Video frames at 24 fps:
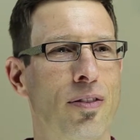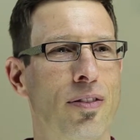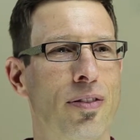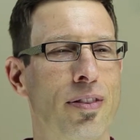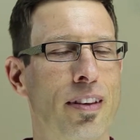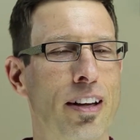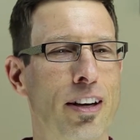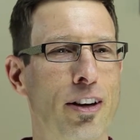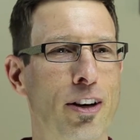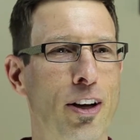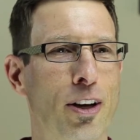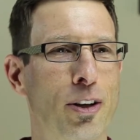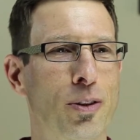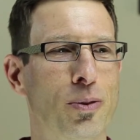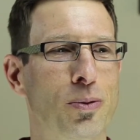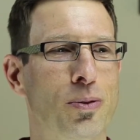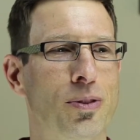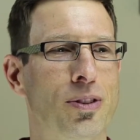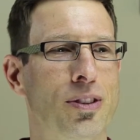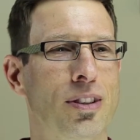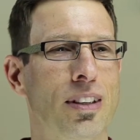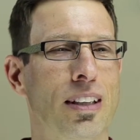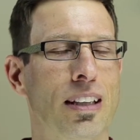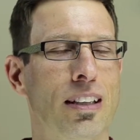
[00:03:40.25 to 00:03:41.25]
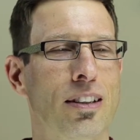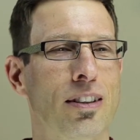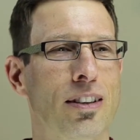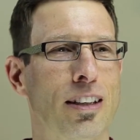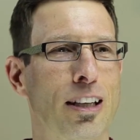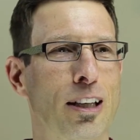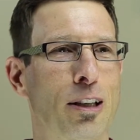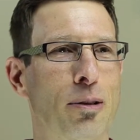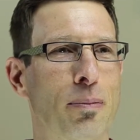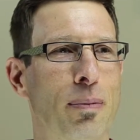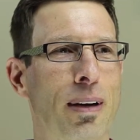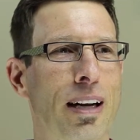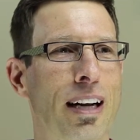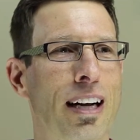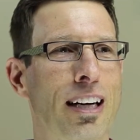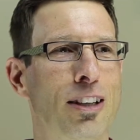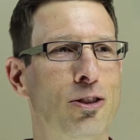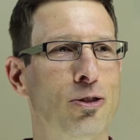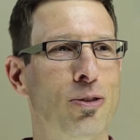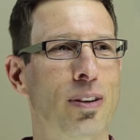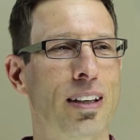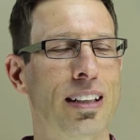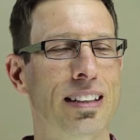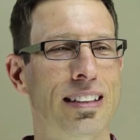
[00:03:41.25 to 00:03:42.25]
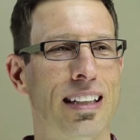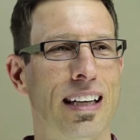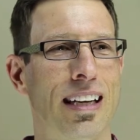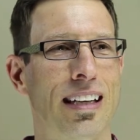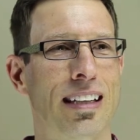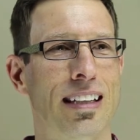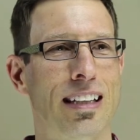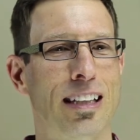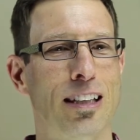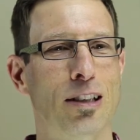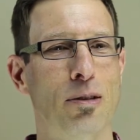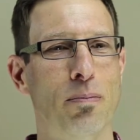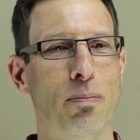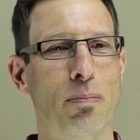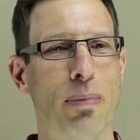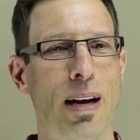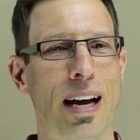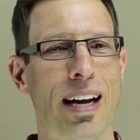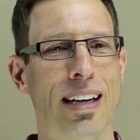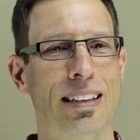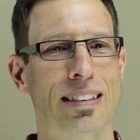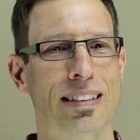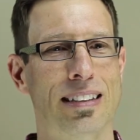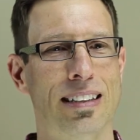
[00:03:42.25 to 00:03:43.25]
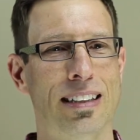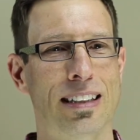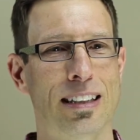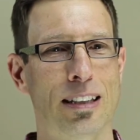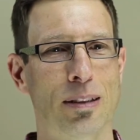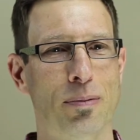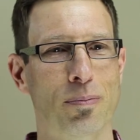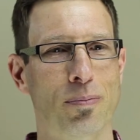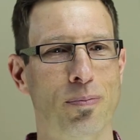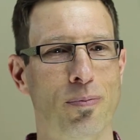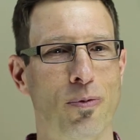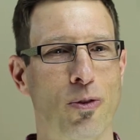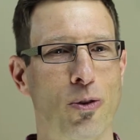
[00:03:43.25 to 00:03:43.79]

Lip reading: the notes and looking at my x-rays, I had to come back to him